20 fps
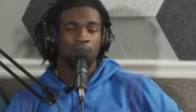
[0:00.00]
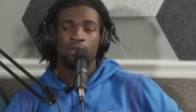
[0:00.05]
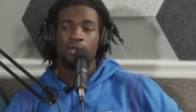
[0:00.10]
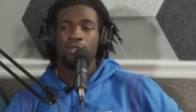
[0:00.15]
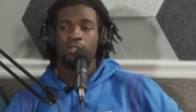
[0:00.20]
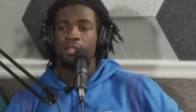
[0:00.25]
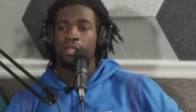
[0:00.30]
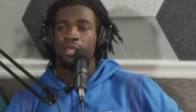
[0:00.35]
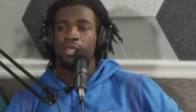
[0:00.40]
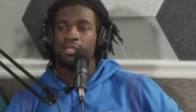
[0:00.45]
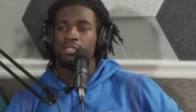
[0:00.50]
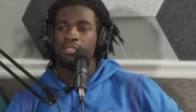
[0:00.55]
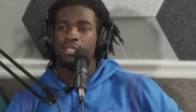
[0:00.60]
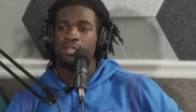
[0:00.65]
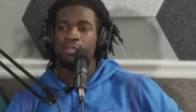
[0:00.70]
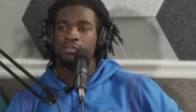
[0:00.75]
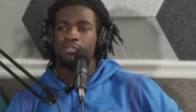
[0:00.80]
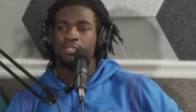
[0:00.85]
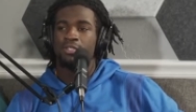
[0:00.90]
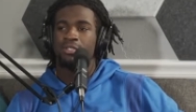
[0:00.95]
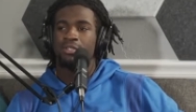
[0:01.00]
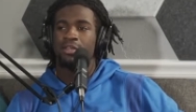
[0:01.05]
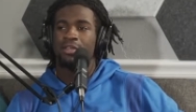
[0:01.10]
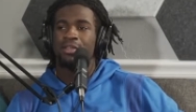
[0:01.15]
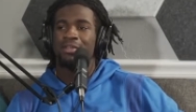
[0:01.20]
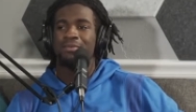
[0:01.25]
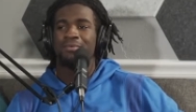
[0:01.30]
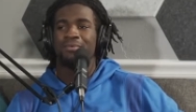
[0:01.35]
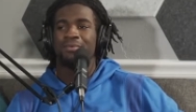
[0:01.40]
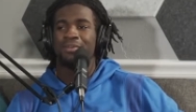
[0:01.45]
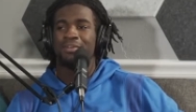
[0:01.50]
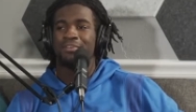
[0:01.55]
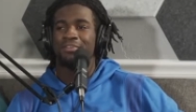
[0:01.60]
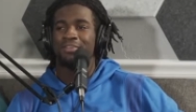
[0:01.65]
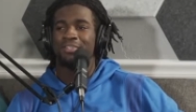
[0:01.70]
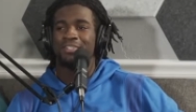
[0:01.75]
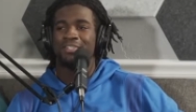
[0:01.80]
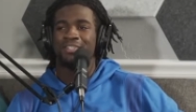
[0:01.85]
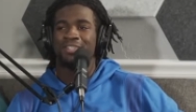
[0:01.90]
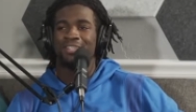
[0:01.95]
the hits they used to lay when it
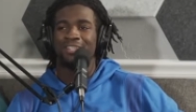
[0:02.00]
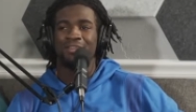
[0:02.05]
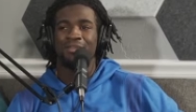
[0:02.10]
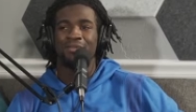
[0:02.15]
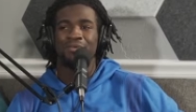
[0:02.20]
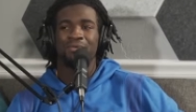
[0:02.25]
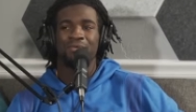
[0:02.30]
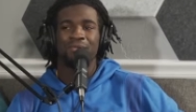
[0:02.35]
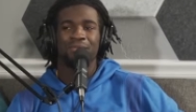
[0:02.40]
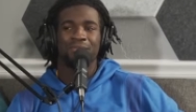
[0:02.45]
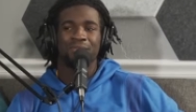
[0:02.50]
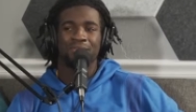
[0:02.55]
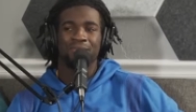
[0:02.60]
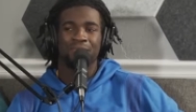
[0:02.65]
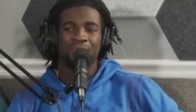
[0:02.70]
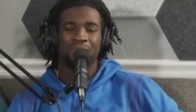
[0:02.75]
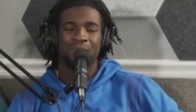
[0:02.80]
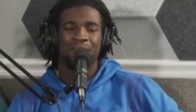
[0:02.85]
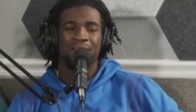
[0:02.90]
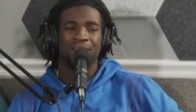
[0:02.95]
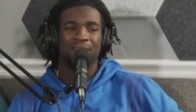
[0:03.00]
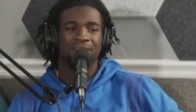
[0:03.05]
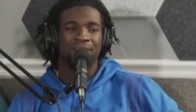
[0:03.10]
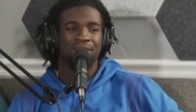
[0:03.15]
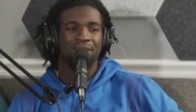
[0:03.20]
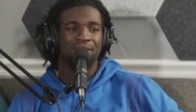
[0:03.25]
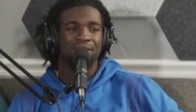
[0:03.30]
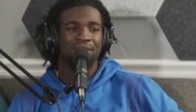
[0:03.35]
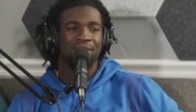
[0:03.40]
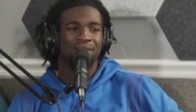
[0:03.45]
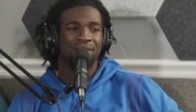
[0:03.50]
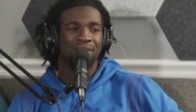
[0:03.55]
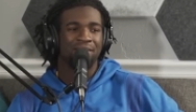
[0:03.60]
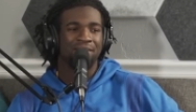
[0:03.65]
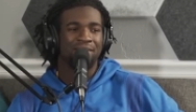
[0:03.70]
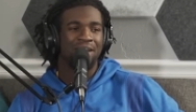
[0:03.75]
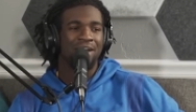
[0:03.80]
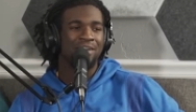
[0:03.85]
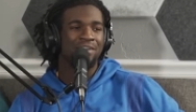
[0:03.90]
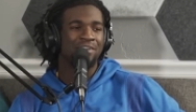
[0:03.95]
was legal back in the day.
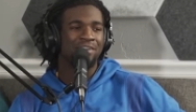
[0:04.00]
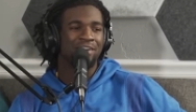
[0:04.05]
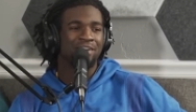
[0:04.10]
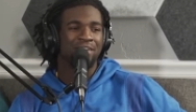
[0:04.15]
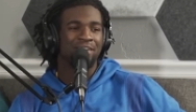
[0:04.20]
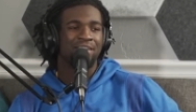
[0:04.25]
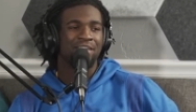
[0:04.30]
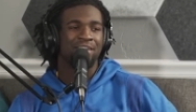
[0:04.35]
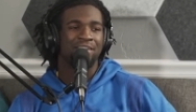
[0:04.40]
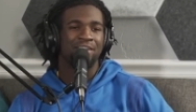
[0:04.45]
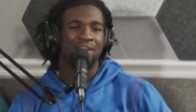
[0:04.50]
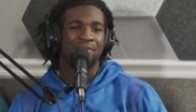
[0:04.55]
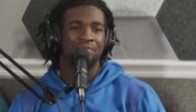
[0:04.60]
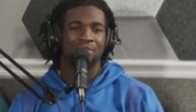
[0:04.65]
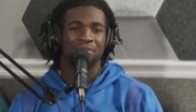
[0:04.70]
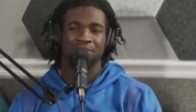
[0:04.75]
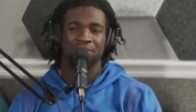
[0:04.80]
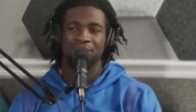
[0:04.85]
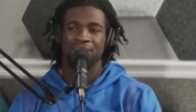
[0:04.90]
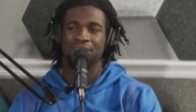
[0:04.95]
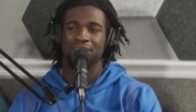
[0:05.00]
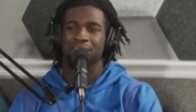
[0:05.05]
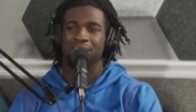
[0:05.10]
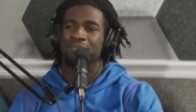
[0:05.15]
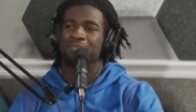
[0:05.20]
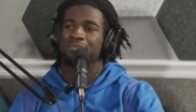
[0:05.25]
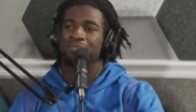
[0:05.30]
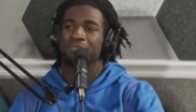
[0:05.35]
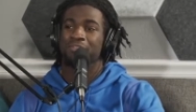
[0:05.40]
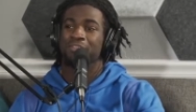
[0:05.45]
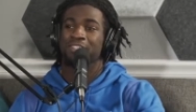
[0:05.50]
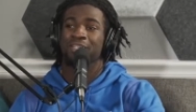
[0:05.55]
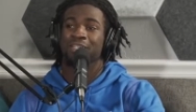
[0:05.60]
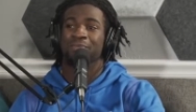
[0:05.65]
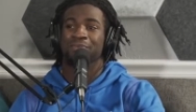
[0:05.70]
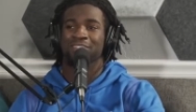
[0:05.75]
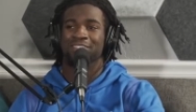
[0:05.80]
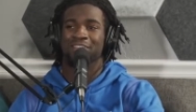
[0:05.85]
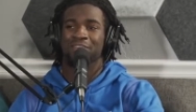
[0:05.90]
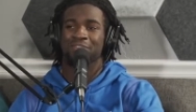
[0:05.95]
Now you're getting kicked out for a season for some of the
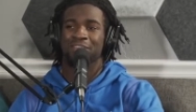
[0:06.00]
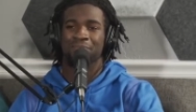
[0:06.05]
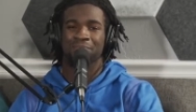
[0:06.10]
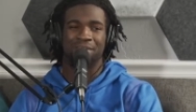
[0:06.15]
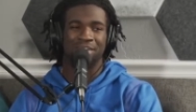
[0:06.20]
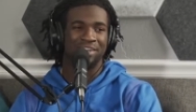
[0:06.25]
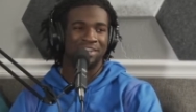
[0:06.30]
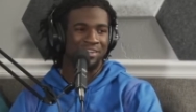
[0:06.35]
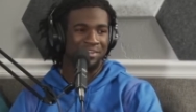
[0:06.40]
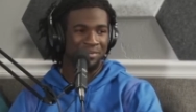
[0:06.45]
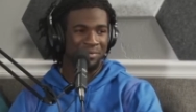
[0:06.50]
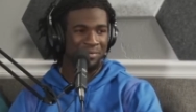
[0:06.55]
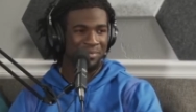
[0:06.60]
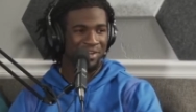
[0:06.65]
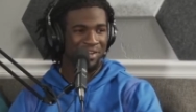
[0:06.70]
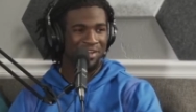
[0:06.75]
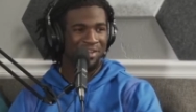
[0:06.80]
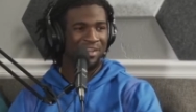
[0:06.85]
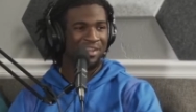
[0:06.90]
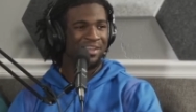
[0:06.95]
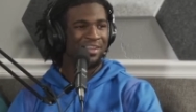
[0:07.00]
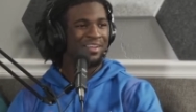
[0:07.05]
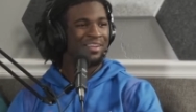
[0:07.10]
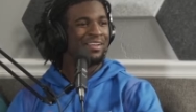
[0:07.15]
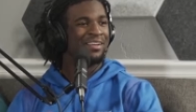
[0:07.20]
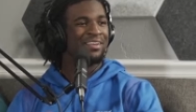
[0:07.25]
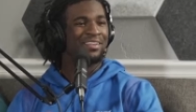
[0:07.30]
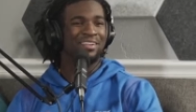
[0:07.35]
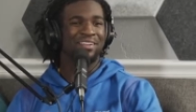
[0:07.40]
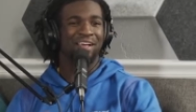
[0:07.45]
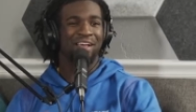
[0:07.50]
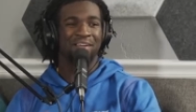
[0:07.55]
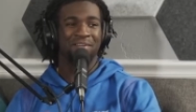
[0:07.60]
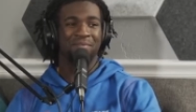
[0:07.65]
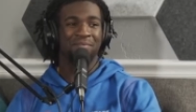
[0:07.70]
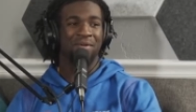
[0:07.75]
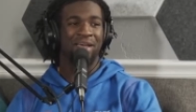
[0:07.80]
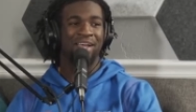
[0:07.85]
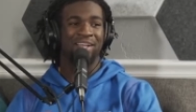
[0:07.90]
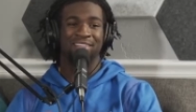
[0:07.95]
stuff they made do. But like
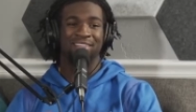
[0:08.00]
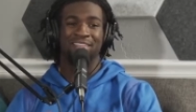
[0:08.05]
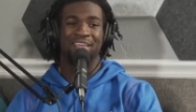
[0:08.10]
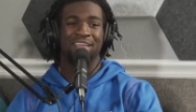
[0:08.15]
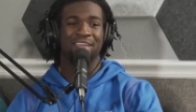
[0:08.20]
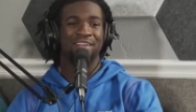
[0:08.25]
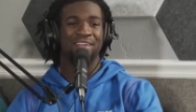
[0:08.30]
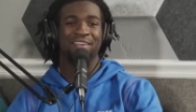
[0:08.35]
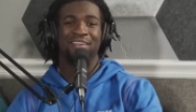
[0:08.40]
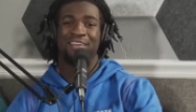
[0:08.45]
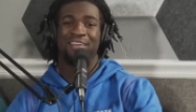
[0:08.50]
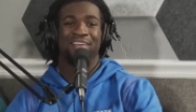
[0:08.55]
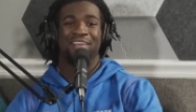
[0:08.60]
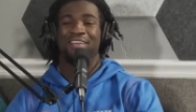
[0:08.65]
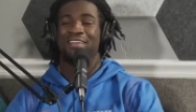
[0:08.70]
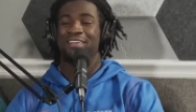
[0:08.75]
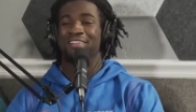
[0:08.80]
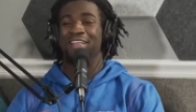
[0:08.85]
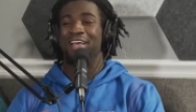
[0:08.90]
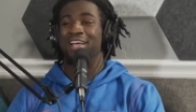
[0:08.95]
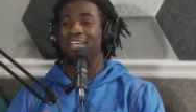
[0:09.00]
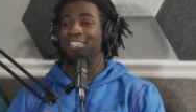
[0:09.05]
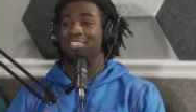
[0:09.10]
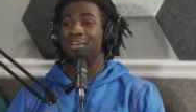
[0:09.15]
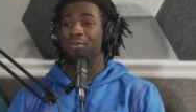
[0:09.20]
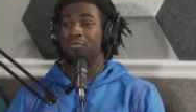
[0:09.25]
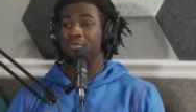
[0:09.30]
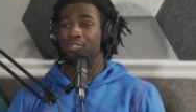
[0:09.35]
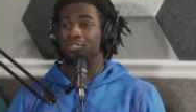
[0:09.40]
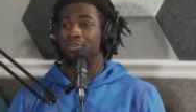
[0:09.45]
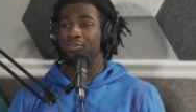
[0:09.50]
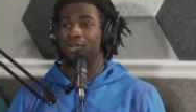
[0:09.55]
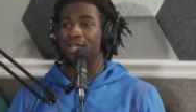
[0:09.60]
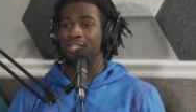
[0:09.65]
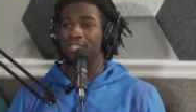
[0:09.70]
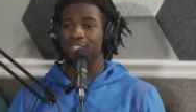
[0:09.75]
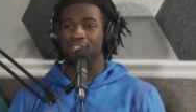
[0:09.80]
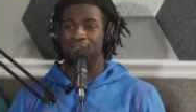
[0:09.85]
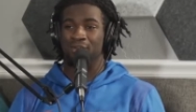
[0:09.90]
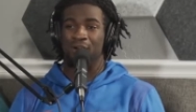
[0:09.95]
back then, that stuff was crazy.
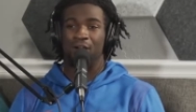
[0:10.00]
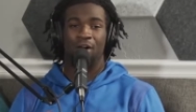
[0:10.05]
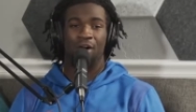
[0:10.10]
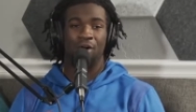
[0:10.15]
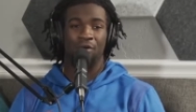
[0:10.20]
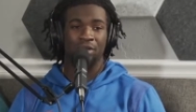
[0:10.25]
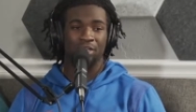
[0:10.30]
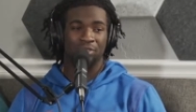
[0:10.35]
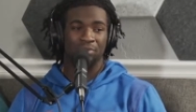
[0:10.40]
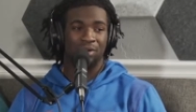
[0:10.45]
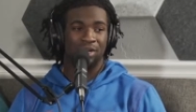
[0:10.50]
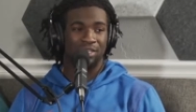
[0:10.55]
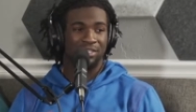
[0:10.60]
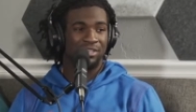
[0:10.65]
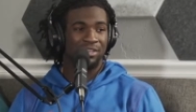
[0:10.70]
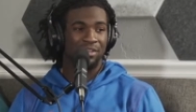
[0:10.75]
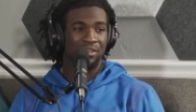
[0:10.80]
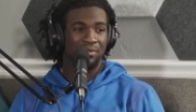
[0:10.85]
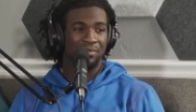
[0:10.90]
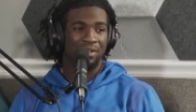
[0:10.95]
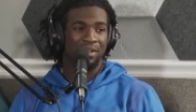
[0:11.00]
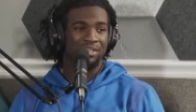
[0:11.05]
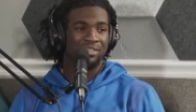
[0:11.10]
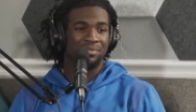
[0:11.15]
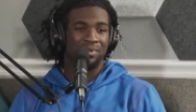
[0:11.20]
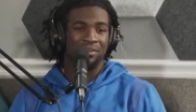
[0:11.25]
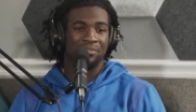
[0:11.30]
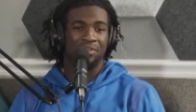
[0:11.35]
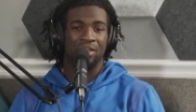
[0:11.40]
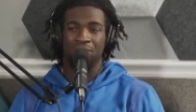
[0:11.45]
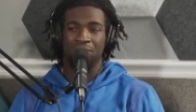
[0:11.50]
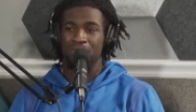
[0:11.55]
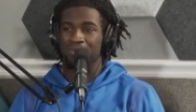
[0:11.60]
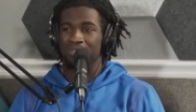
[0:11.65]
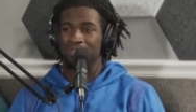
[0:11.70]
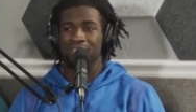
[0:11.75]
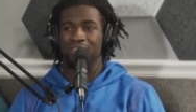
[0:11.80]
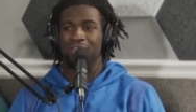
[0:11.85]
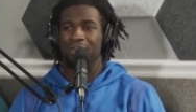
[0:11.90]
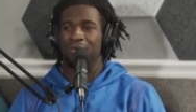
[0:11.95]
So I always watch them. That's my favorite
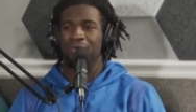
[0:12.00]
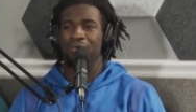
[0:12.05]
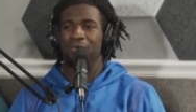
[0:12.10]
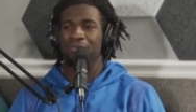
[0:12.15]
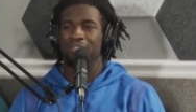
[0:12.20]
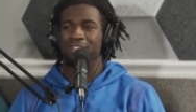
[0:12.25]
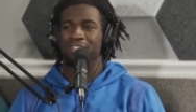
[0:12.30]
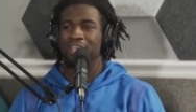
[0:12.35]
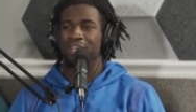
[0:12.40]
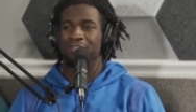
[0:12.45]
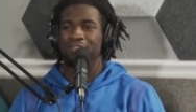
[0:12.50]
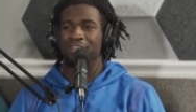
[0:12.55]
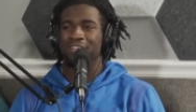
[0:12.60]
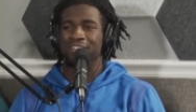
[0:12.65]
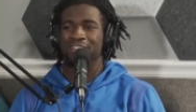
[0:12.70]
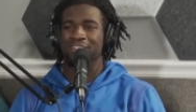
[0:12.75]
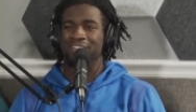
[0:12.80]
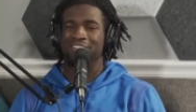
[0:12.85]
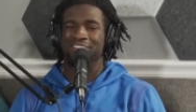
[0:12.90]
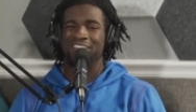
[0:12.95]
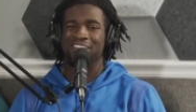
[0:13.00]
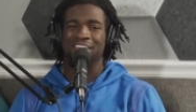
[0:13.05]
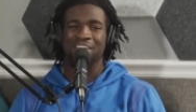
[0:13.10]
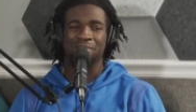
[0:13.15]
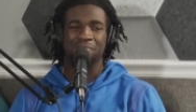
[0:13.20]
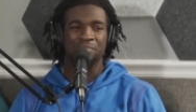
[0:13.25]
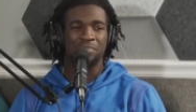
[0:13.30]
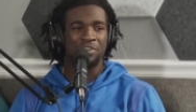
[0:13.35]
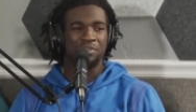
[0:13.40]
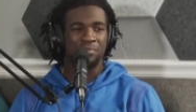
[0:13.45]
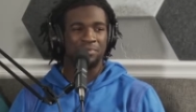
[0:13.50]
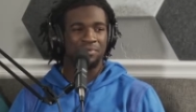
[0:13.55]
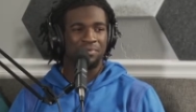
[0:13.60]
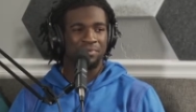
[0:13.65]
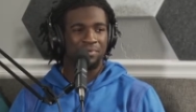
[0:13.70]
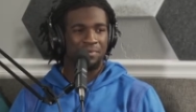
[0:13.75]
ones, the old safeties, hitting people.